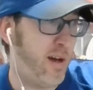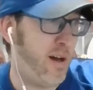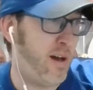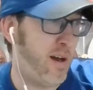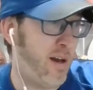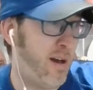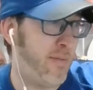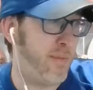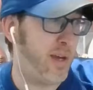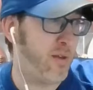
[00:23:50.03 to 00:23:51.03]

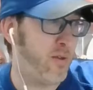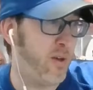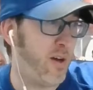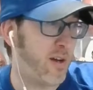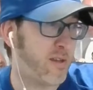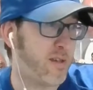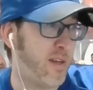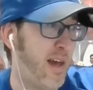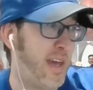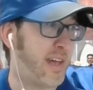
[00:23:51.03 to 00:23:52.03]
It looks
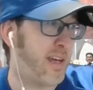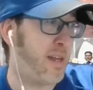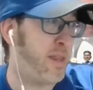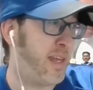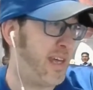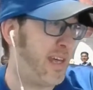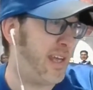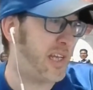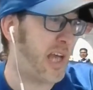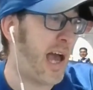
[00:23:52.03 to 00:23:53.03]
like the
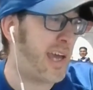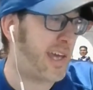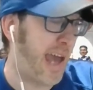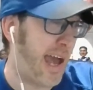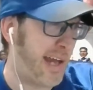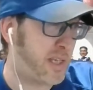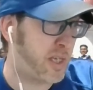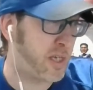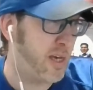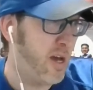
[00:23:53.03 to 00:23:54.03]
Ticats